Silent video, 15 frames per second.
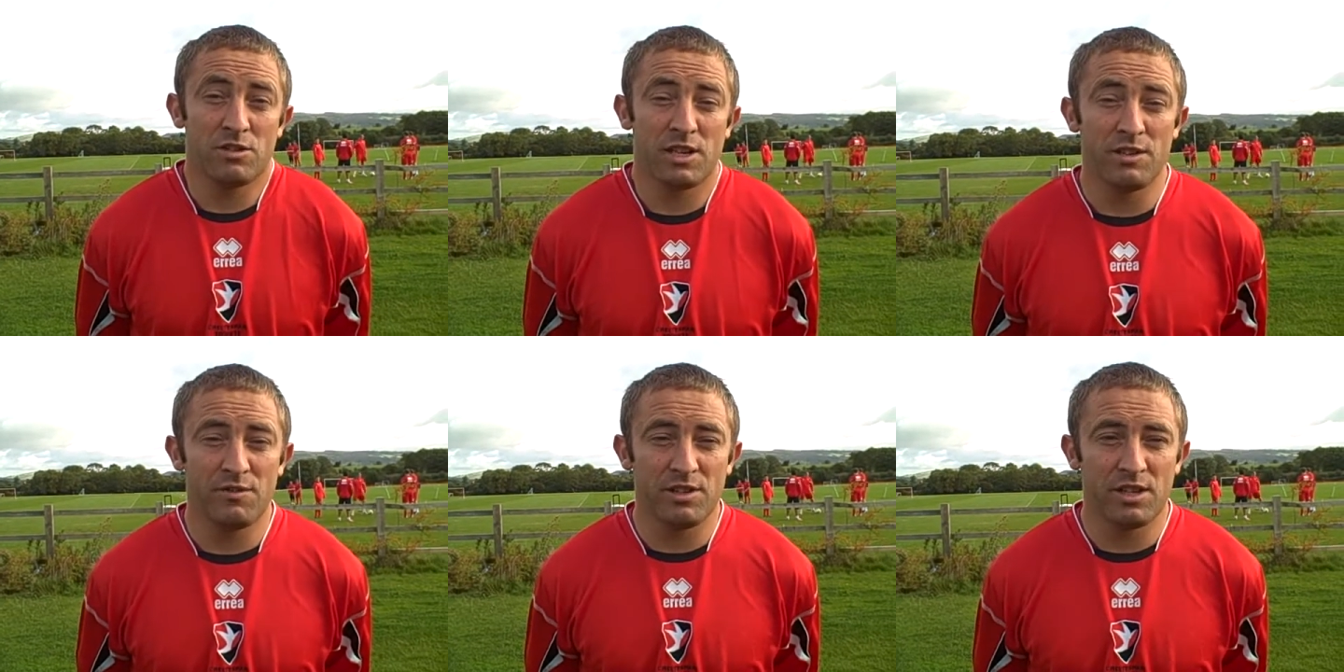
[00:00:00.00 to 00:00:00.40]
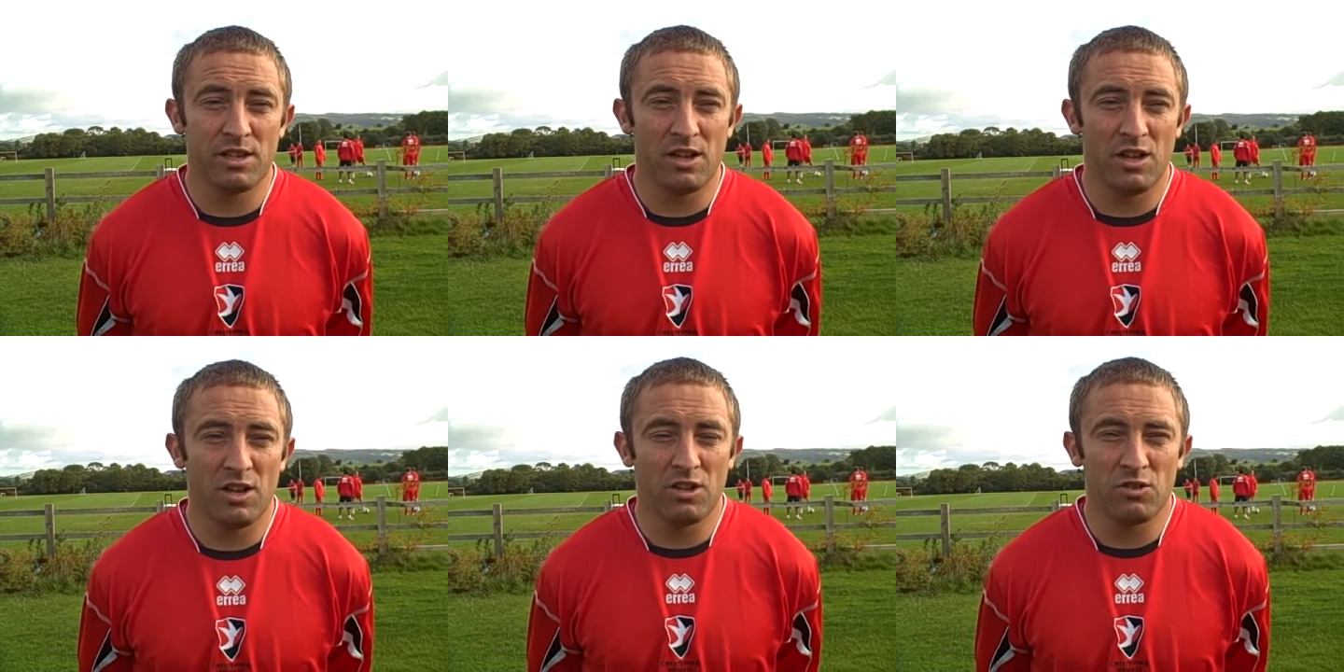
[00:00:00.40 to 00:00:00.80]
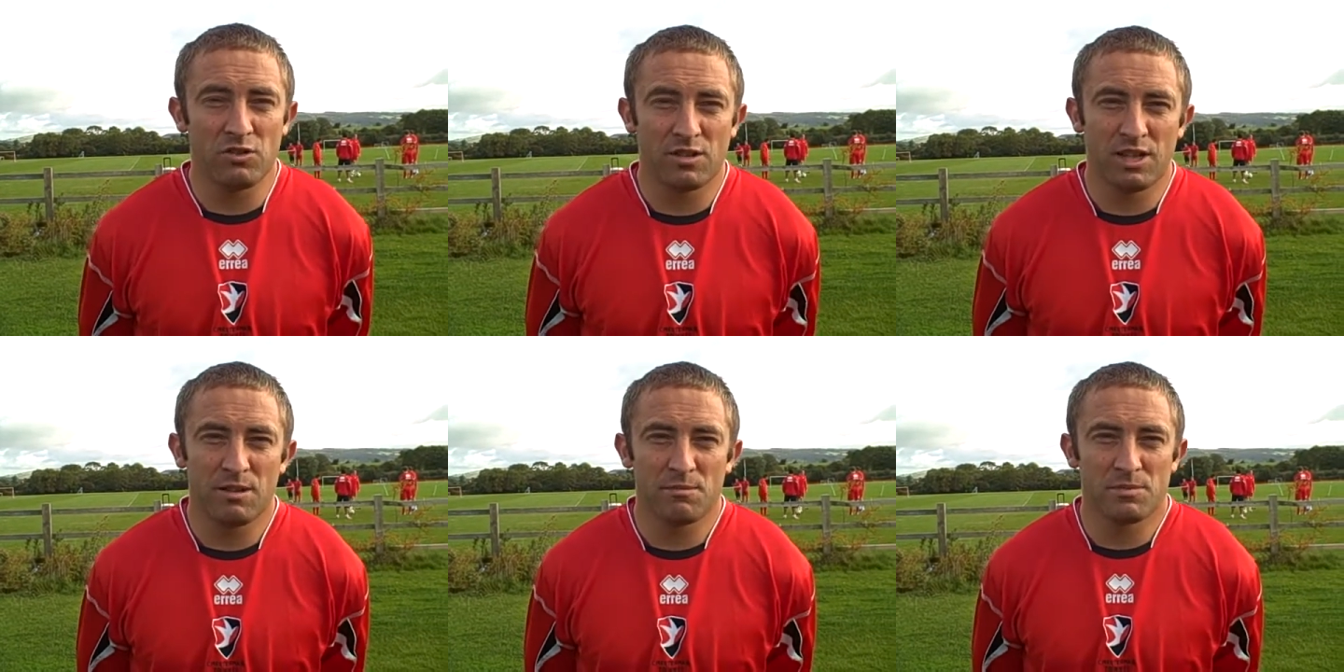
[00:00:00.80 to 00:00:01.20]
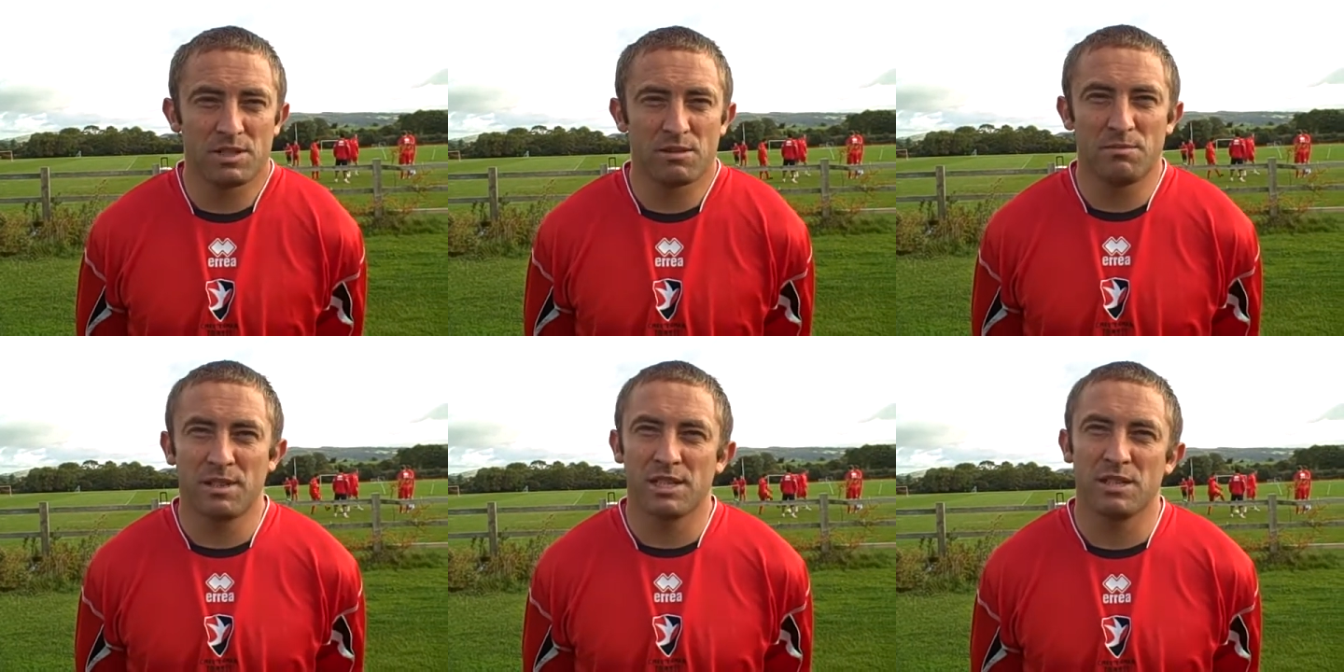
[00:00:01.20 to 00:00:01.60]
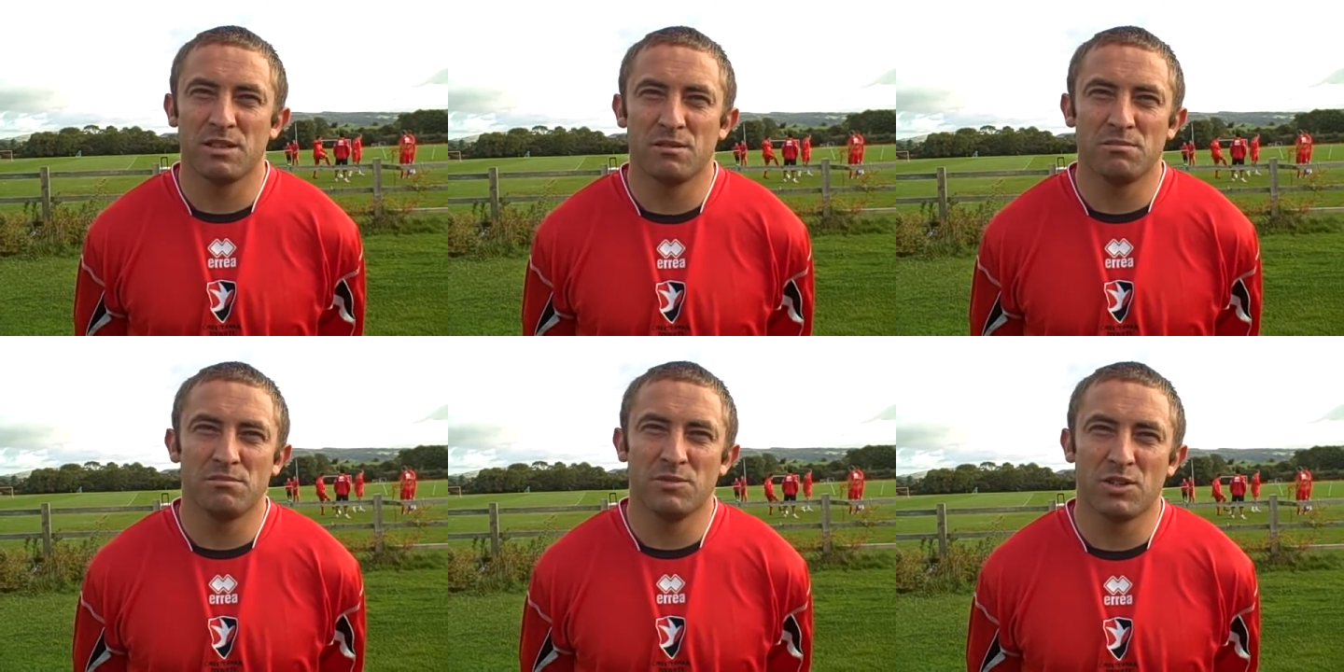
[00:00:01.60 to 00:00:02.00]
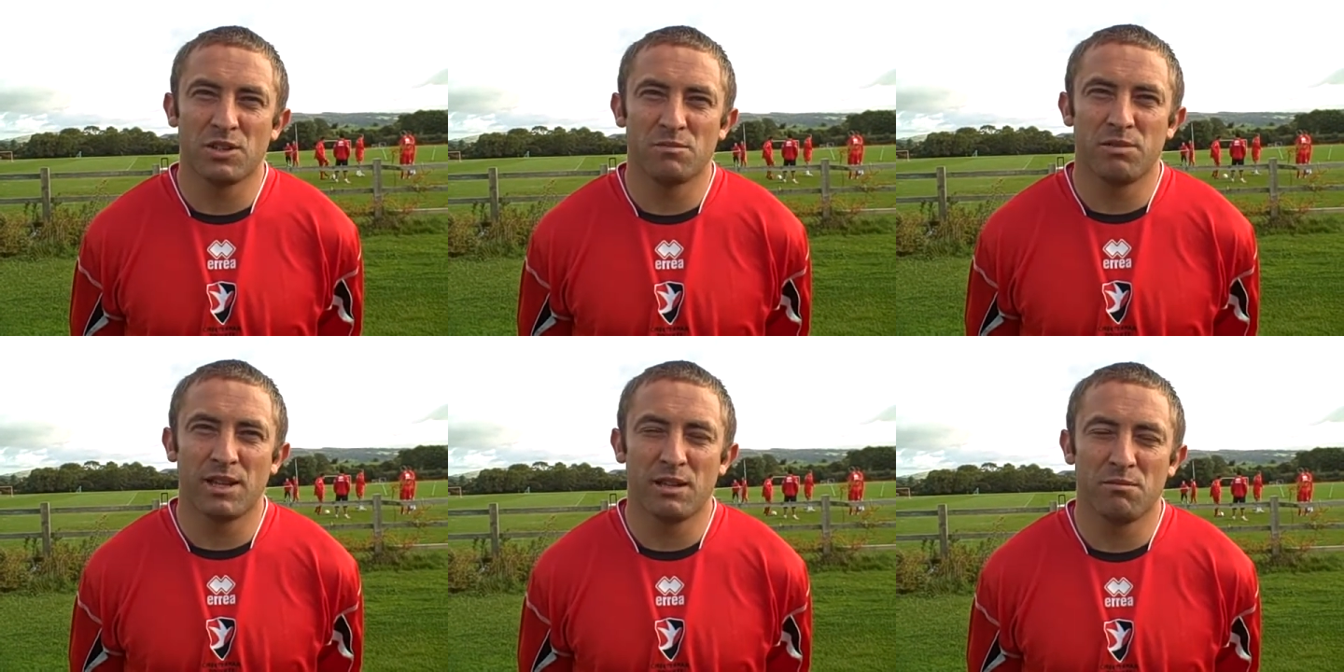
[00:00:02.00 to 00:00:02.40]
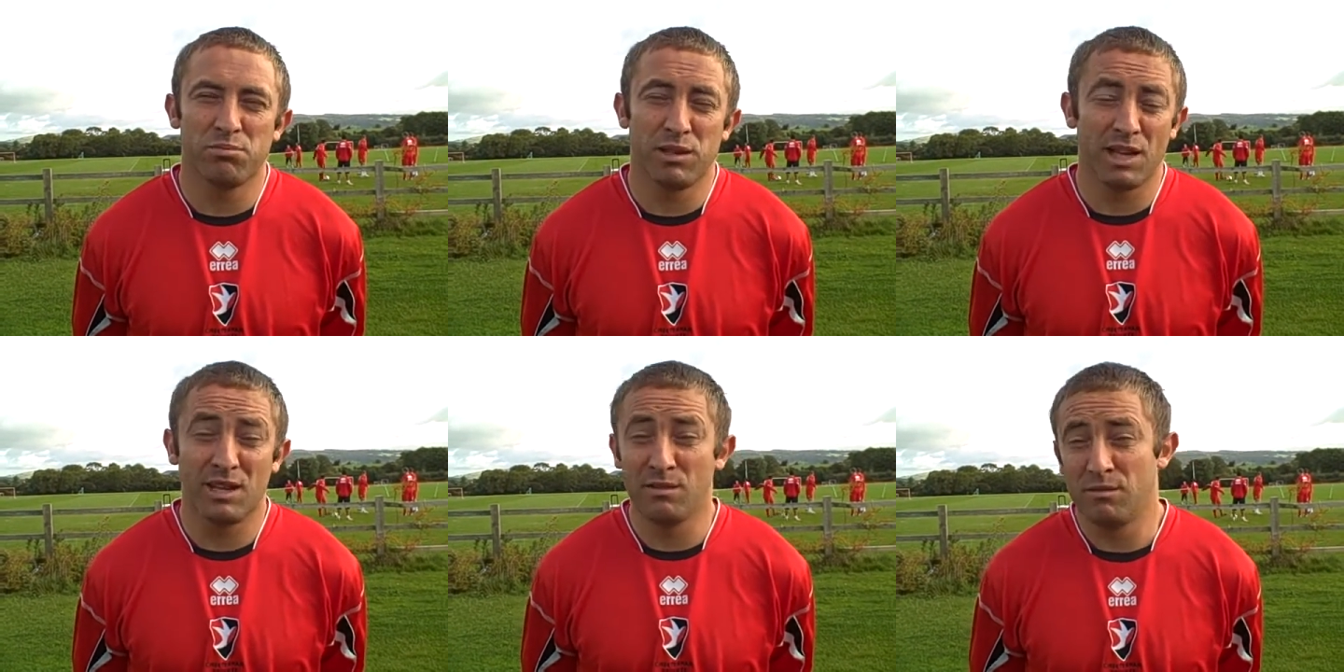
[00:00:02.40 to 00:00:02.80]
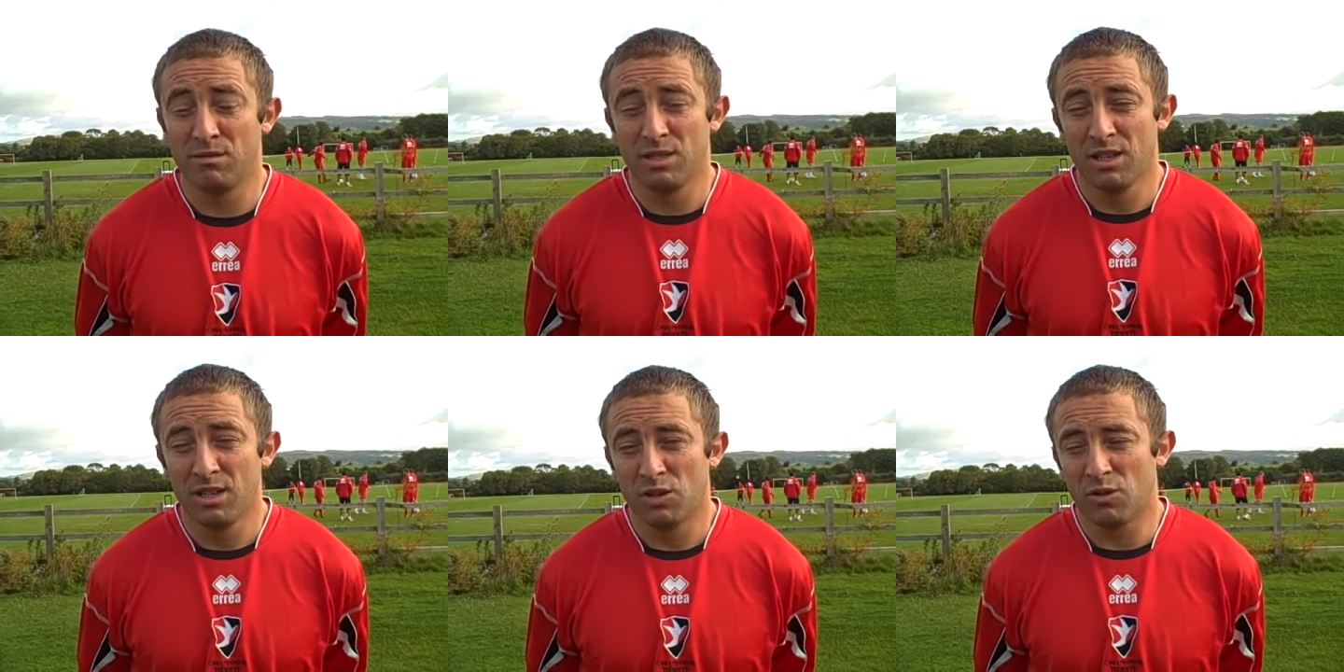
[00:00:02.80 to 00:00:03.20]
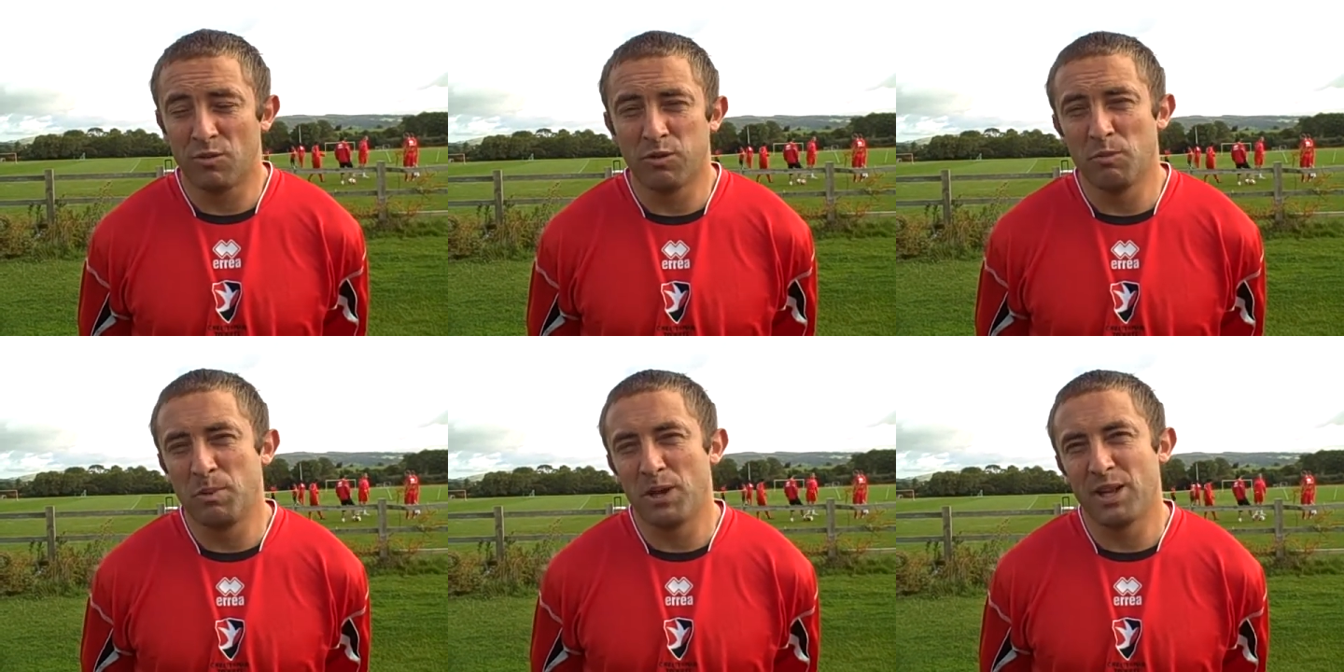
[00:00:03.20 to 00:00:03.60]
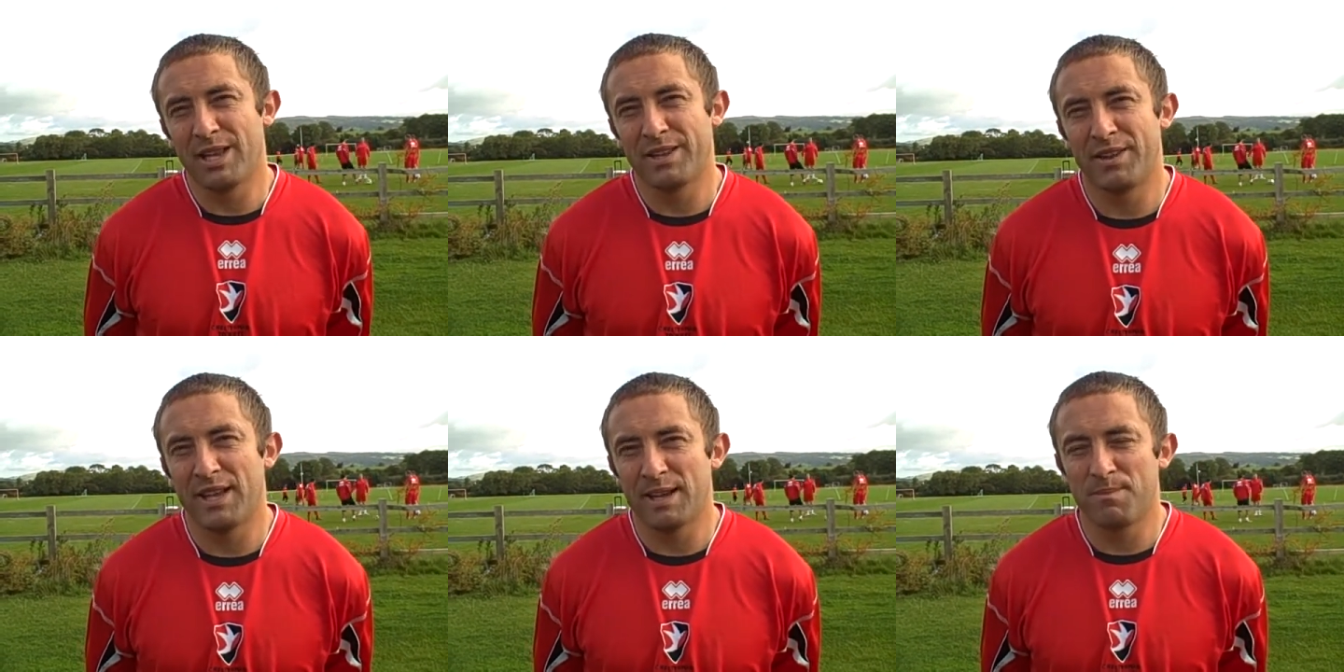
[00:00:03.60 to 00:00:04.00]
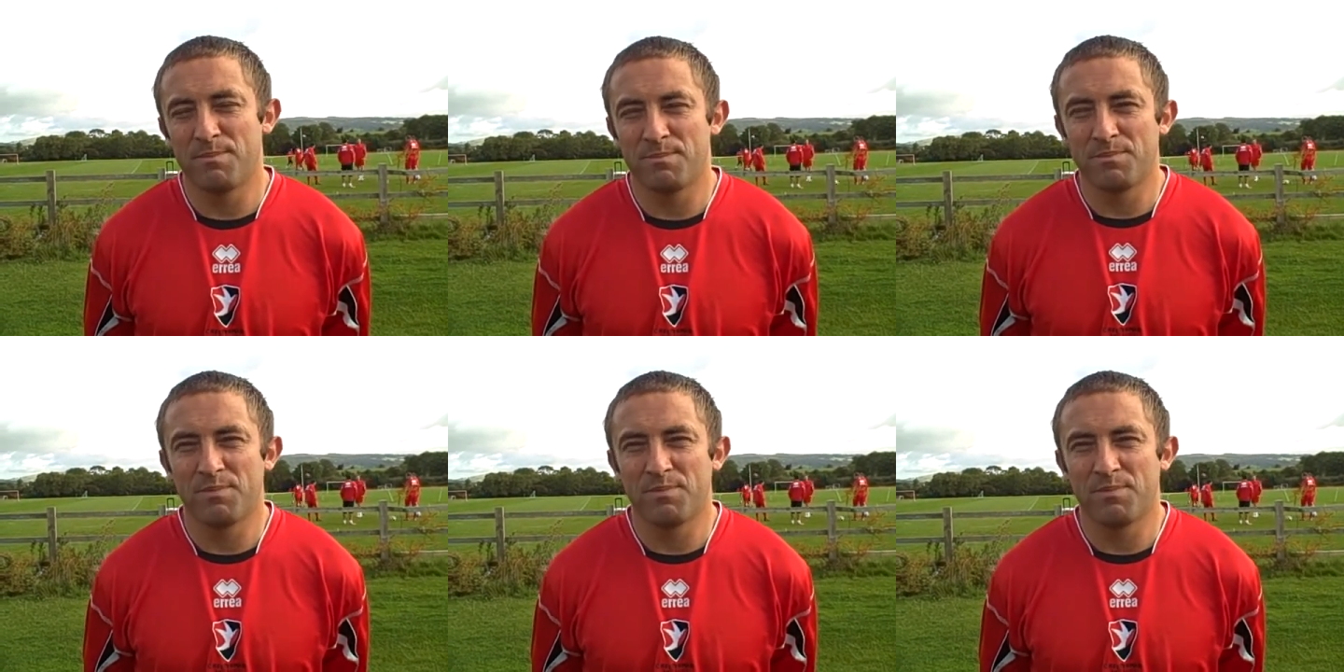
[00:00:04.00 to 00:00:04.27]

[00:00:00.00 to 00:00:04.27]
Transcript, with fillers: look at every, uh, all good teams can mix it, like play, play good football and um,